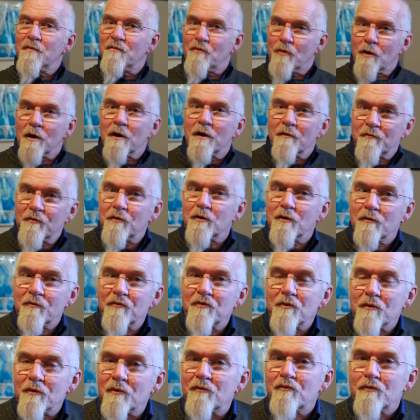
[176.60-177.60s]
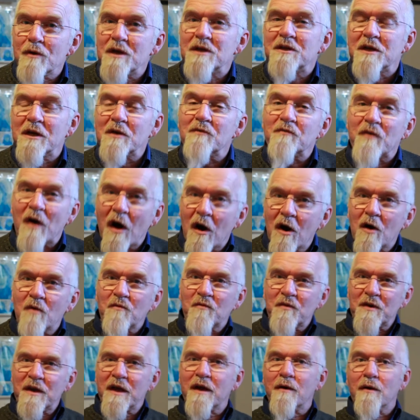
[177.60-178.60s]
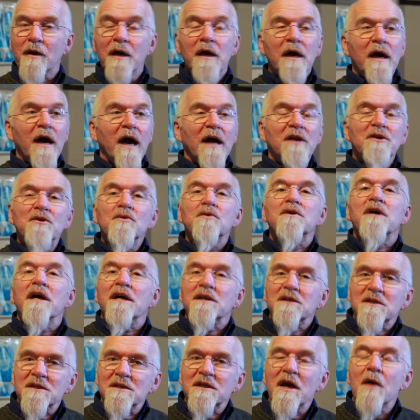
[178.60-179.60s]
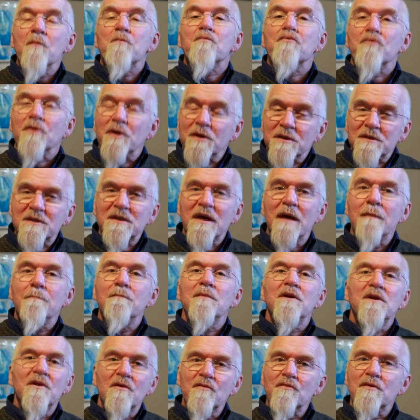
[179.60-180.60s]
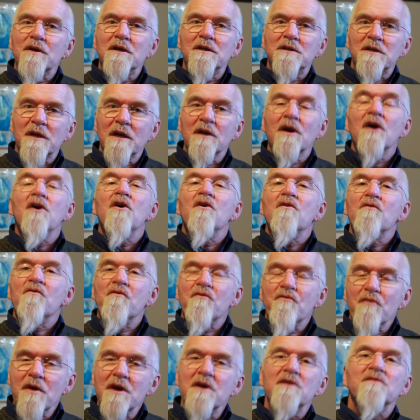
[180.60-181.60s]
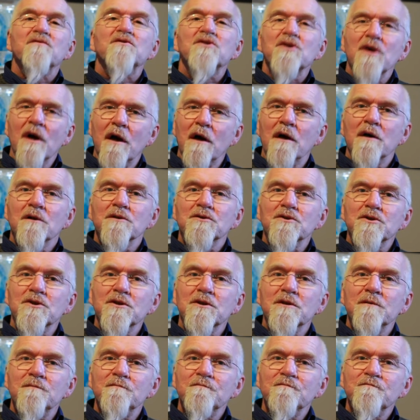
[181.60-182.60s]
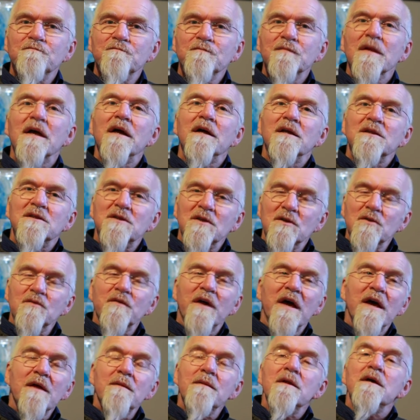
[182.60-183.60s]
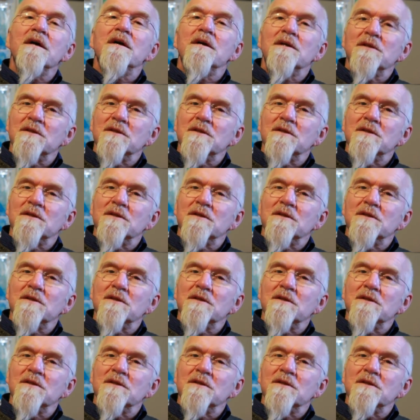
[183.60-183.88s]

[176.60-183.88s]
for reading for half an hour, and you'll get a separate 10-minute reading free of charge. Till then,